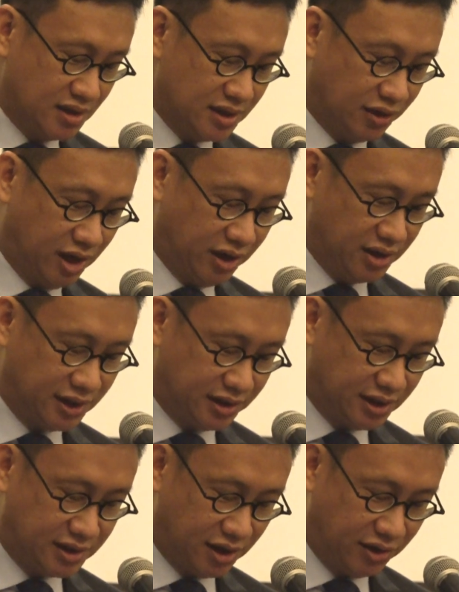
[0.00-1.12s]
Saudara
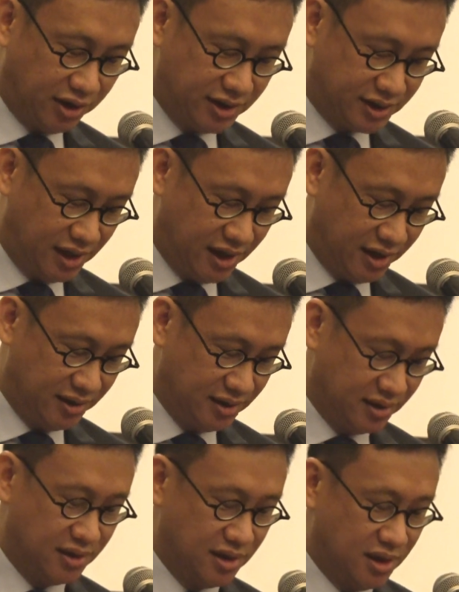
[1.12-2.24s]
serta saudari sekalian,
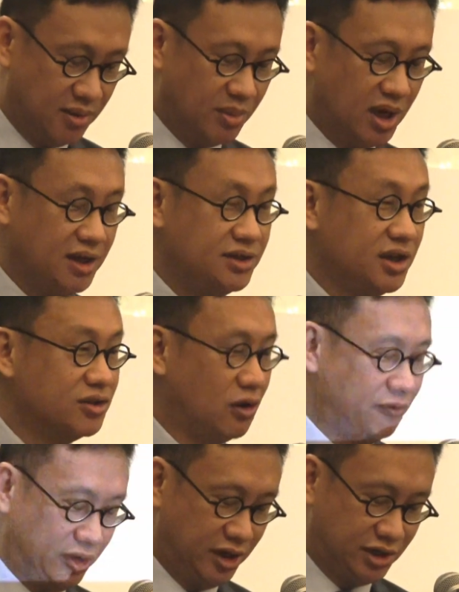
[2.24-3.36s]
Malaysia is
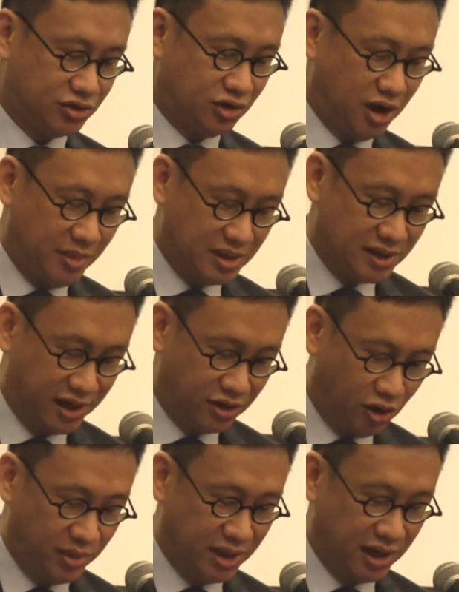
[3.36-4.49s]
often described as an
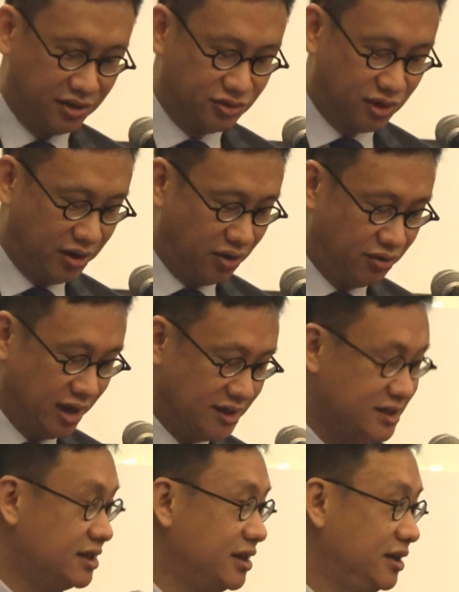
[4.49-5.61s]
economy that is run on
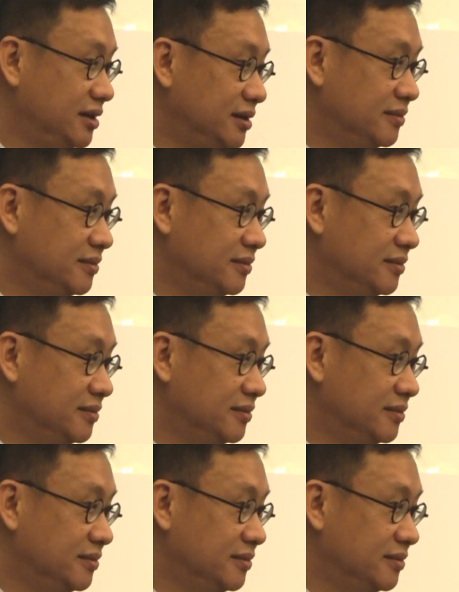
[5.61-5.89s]
rent-seeking.